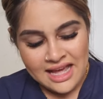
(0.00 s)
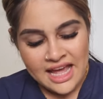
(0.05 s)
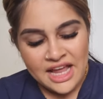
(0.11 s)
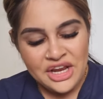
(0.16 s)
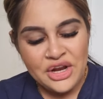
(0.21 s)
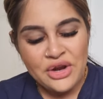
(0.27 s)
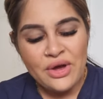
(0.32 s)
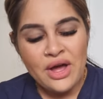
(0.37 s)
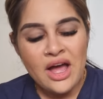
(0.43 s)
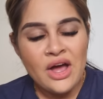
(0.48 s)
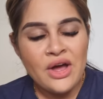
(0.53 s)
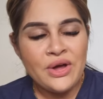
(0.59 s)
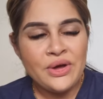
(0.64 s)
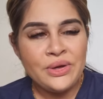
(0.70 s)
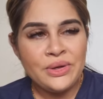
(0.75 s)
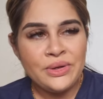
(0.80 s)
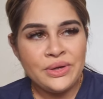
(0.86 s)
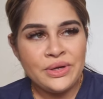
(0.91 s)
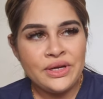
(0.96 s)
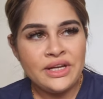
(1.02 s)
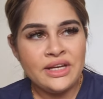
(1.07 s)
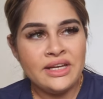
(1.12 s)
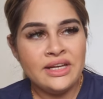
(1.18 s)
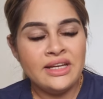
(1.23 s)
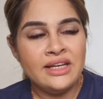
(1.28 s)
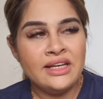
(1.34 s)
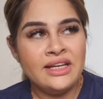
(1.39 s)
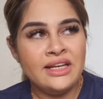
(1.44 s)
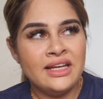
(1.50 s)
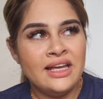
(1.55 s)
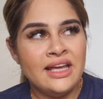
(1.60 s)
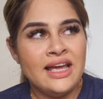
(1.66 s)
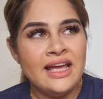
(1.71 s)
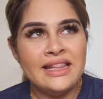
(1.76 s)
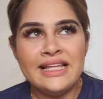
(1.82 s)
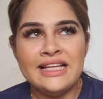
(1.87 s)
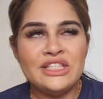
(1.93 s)
and you know how
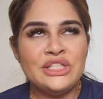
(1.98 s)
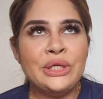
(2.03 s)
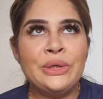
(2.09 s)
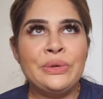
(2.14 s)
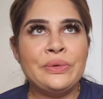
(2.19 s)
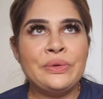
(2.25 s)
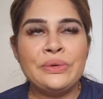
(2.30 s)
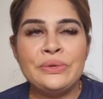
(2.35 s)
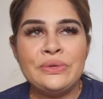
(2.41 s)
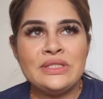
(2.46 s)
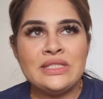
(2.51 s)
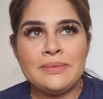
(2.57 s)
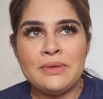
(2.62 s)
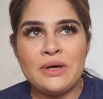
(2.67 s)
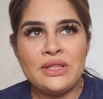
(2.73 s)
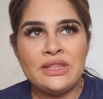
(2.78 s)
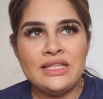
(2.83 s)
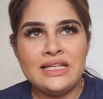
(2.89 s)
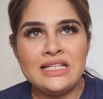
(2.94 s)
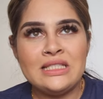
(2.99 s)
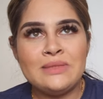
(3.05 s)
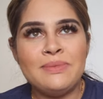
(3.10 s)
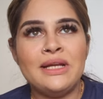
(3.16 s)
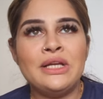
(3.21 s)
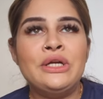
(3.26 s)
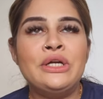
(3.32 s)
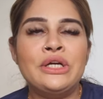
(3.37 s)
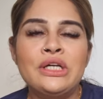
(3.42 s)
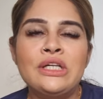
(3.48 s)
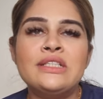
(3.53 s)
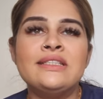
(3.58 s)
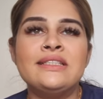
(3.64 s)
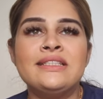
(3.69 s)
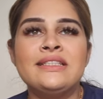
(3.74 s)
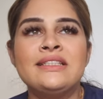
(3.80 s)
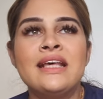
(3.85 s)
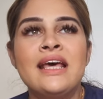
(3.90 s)
there's no rules about this, but girls,
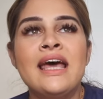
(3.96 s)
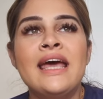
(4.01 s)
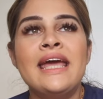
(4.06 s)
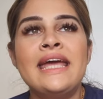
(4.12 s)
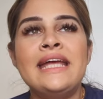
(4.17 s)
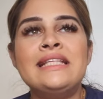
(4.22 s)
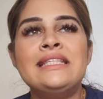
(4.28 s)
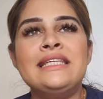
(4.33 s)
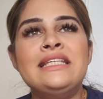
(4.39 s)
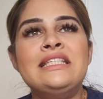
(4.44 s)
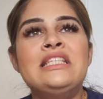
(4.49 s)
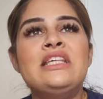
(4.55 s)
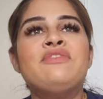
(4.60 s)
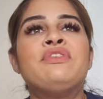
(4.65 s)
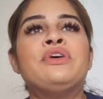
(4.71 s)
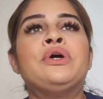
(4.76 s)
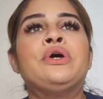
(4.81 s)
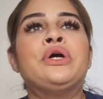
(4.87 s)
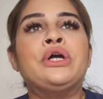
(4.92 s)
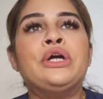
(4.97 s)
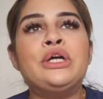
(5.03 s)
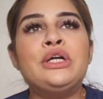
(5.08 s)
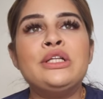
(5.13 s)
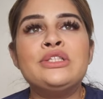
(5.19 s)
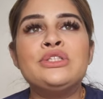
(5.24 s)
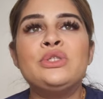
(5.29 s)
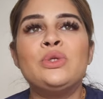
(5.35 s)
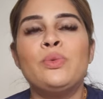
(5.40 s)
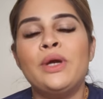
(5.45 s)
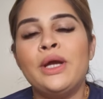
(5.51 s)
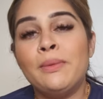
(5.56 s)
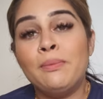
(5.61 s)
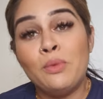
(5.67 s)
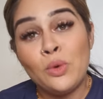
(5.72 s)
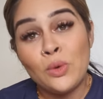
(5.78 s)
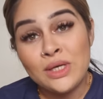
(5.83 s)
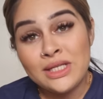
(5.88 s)
it's easy for girls to wear
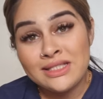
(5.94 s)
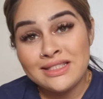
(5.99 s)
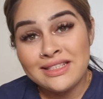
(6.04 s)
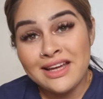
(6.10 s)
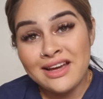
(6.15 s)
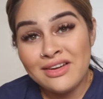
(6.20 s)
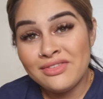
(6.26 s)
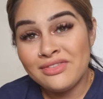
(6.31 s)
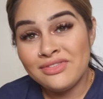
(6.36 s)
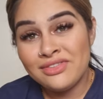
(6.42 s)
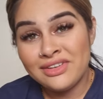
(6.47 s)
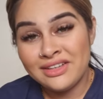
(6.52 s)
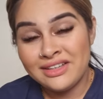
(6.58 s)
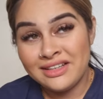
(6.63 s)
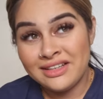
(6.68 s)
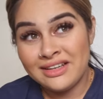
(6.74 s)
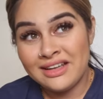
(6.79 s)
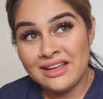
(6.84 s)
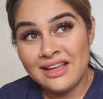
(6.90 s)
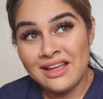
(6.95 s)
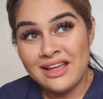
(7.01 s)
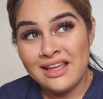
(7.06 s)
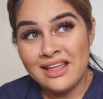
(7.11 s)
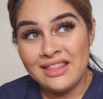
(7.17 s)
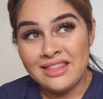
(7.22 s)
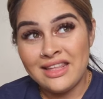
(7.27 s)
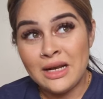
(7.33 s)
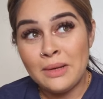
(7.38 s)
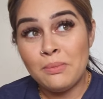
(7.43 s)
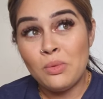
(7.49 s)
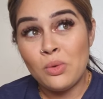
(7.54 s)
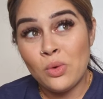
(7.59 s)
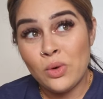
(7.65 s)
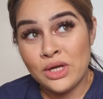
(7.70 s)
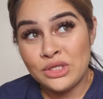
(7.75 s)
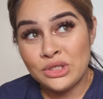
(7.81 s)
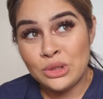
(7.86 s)
boy stuff than
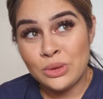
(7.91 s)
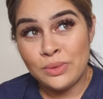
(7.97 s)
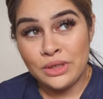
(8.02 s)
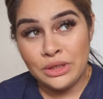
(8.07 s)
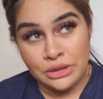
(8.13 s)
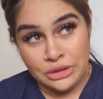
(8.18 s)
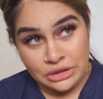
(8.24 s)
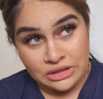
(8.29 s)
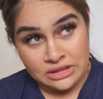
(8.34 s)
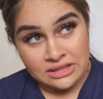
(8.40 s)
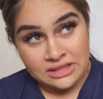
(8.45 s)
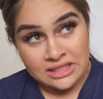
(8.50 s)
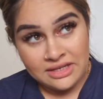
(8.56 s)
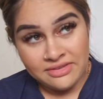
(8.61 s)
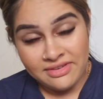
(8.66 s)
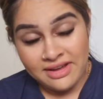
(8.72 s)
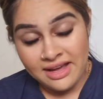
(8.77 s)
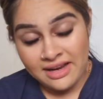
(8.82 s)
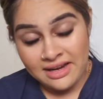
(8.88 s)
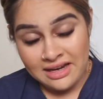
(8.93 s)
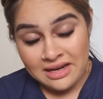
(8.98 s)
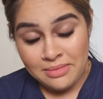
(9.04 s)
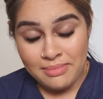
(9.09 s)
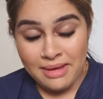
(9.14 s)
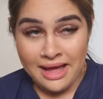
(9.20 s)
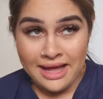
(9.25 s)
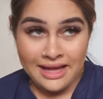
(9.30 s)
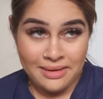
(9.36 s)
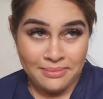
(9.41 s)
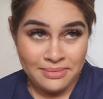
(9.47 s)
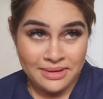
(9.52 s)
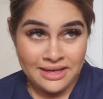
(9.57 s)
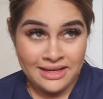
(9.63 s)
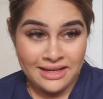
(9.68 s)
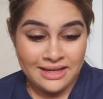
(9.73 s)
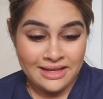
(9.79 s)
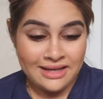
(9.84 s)
boys to wear girl stuff. I, in my
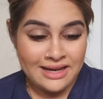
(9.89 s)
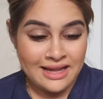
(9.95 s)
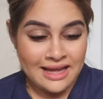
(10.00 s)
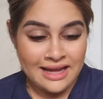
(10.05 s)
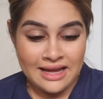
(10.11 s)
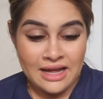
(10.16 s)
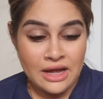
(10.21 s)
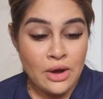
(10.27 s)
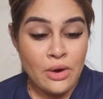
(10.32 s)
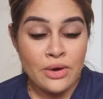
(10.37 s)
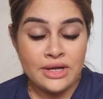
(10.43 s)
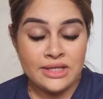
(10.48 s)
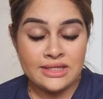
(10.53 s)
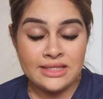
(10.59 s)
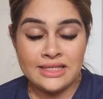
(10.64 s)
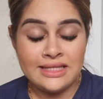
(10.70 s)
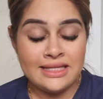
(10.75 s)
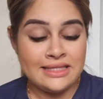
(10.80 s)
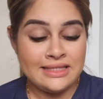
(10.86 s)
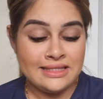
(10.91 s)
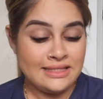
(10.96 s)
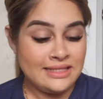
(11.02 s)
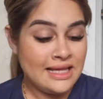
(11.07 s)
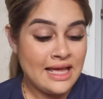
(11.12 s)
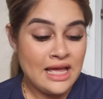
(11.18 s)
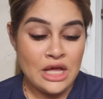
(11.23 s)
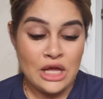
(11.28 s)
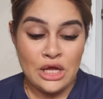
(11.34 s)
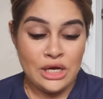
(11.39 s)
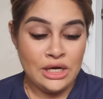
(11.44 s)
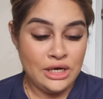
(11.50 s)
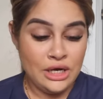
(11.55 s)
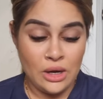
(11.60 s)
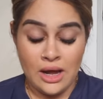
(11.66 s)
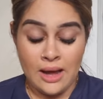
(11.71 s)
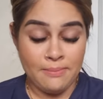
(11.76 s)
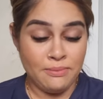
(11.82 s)
opinion, like, honestly, there's,
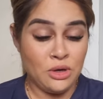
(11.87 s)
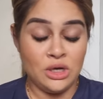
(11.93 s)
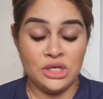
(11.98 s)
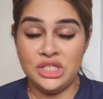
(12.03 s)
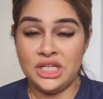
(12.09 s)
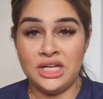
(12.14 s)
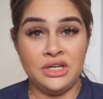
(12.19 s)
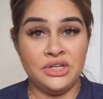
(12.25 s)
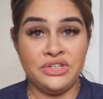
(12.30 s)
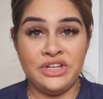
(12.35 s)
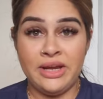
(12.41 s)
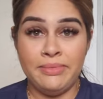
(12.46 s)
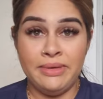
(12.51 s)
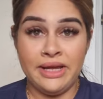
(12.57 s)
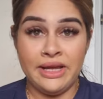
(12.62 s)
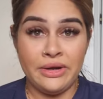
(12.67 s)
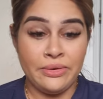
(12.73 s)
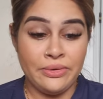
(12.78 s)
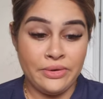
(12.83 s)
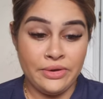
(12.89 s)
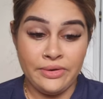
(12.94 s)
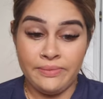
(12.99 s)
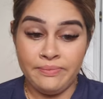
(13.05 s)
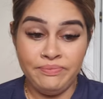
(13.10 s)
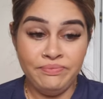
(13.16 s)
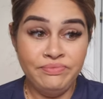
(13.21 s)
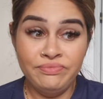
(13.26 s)
no, I'm not gender shaming at all.